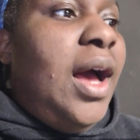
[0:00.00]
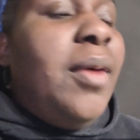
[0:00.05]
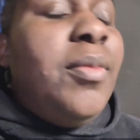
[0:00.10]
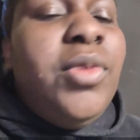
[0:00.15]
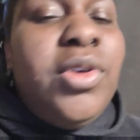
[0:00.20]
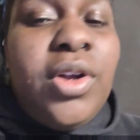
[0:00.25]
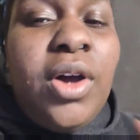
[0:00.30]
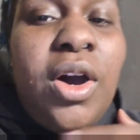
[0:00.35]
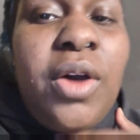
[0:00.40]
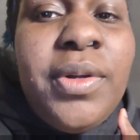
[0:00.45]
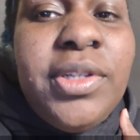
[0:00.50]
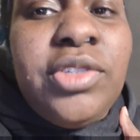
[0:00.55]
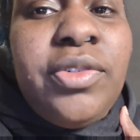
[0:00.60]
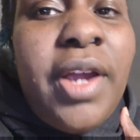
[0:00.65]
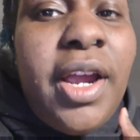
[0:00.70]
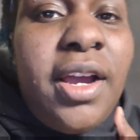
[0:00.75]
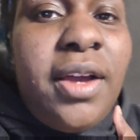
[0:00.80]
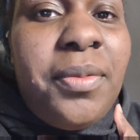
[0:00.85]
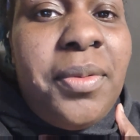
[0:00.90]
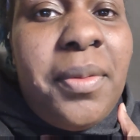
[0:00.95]
I'm going to
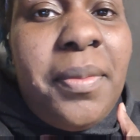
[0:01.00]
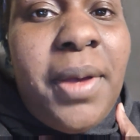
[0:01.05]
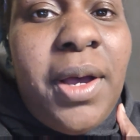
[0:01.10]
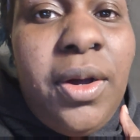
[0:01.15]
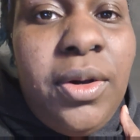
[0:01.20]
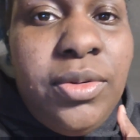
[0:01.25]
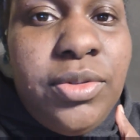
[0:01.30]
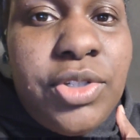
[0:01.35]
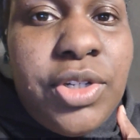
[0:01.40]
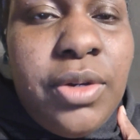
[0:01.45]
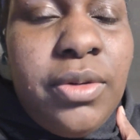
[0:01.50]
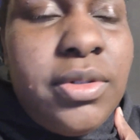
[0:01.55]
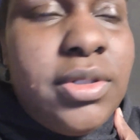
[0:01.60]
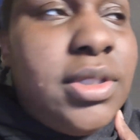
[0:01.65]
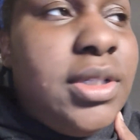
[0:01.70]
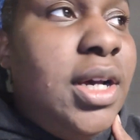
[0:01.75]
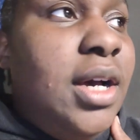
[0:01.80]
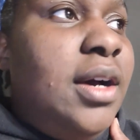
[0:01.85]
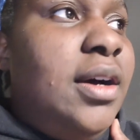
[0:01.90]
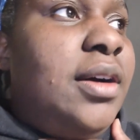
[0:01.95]
always crack up at my own
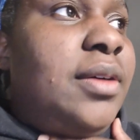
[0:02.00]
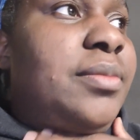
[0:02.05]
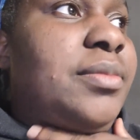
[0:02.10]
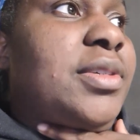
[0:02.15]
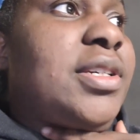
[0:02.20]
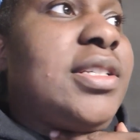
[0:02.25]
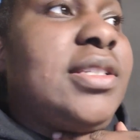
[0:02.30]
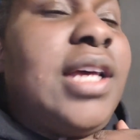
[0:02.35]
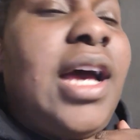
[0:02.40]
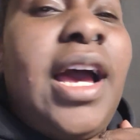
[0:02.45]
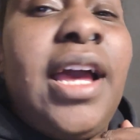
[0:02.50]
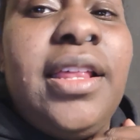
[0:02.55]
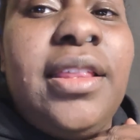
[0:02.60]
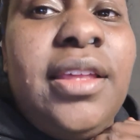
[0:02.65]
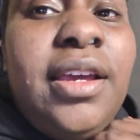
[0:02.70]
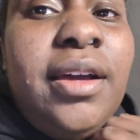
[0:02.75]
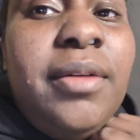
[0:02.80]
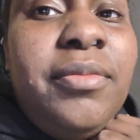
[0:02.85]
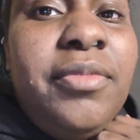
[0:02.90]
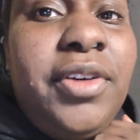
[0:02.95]
jokes because
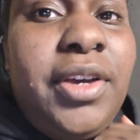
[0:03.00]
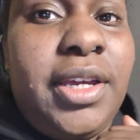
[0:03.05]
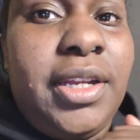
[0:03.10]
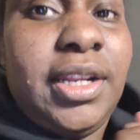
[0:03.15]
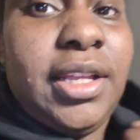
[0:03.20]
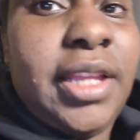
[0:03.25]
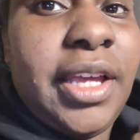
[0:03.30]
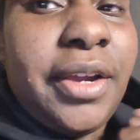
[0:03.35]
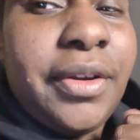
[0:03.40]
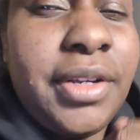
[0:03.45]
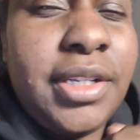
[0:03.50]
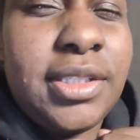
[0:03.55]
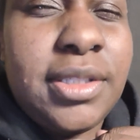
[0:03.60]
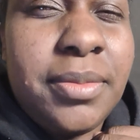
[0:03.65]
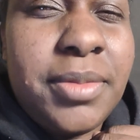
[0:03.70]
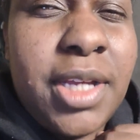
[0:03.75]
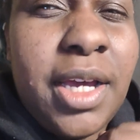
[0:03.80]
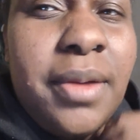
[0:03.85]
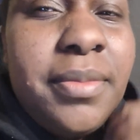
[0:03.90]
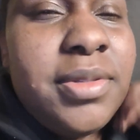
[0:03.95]
I think I'm fucking
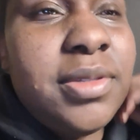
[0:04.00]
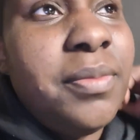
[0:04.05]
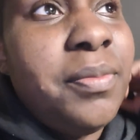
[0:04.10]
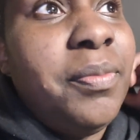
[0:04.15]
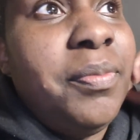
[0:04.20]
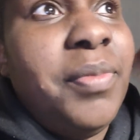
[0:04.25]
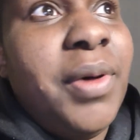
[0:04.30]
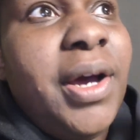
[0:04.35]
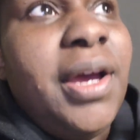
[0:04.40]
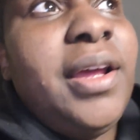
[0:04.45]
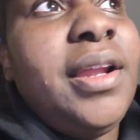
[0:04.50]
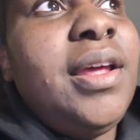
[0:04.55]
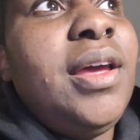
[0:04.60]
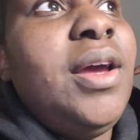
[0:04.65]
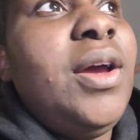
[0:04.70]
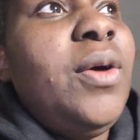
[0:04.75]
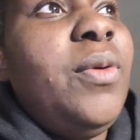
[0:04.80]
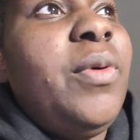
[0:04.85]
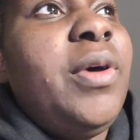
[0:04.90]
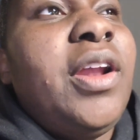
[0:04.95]
hilarious sometimes.
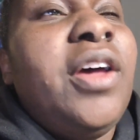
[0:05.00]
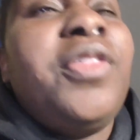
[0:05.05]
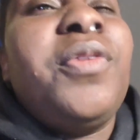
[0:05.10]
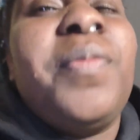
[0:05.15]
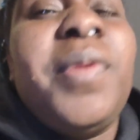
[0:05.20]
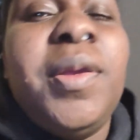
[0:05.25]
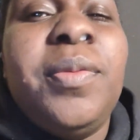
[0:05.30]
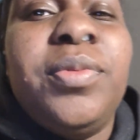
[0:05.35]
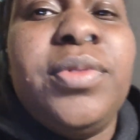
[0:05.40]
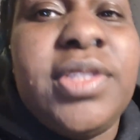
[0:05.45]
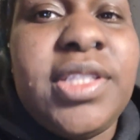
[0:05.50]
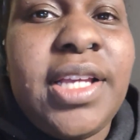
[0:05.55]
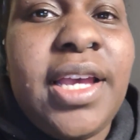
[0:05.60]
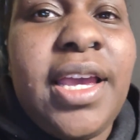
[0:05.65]
But when other people